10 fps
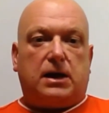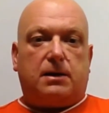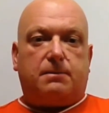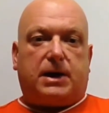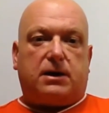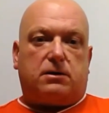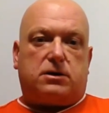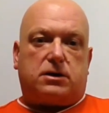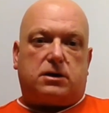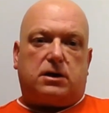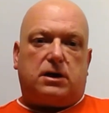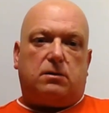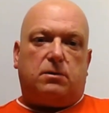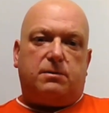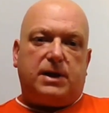Because
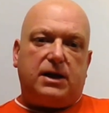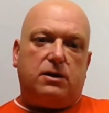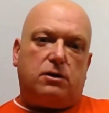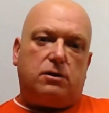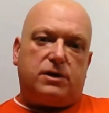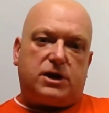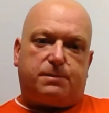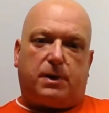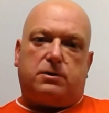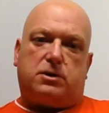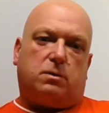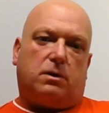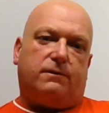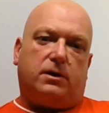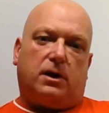the minute you respond to one
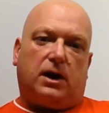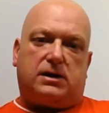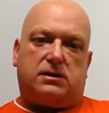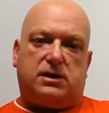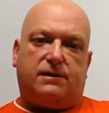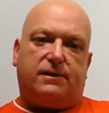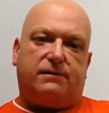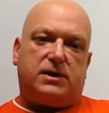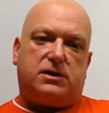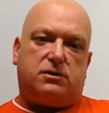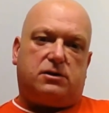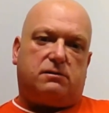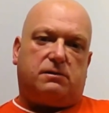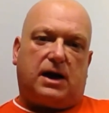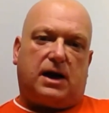of their letters, even if it's just to
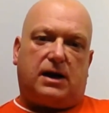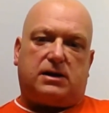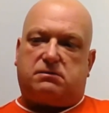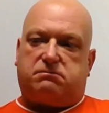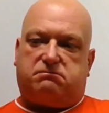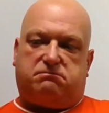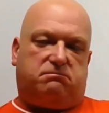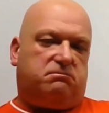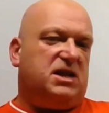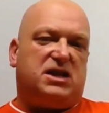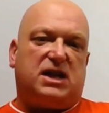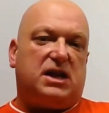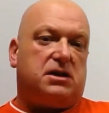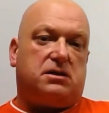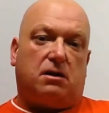write
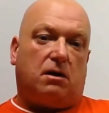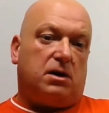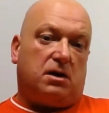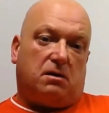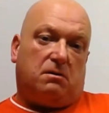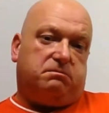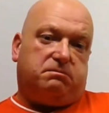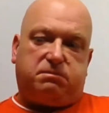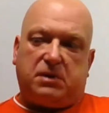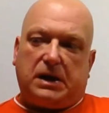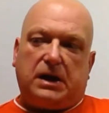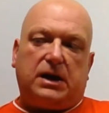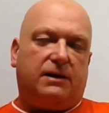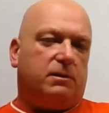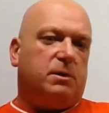deceased or, you know,
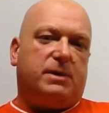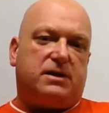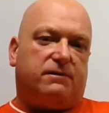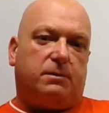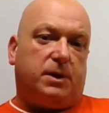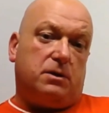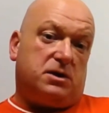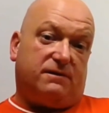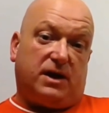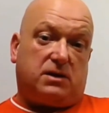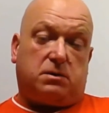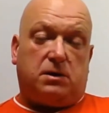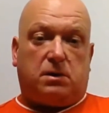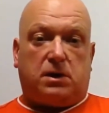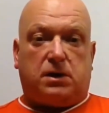give them a bit of abuse if that's what you
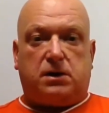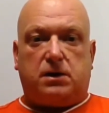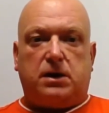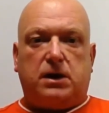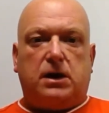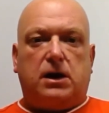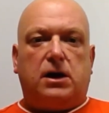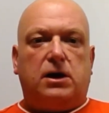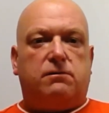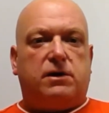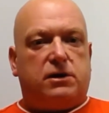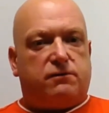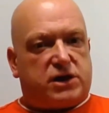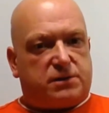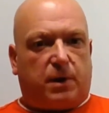want to do, you're
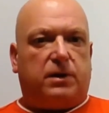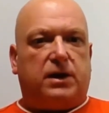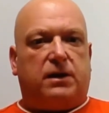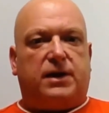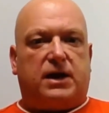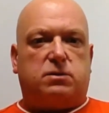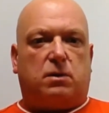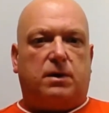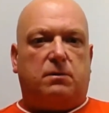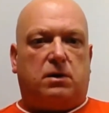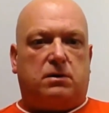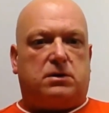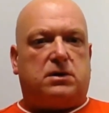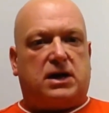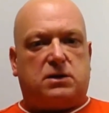responding and that's what they want.
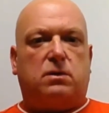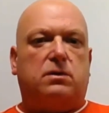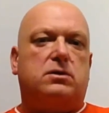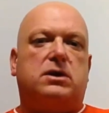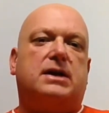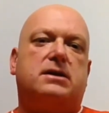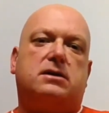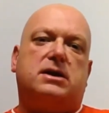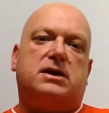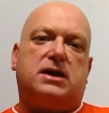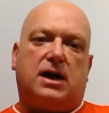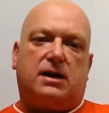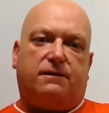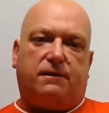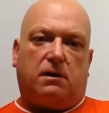That's what those letters are designed
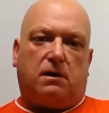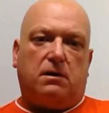for.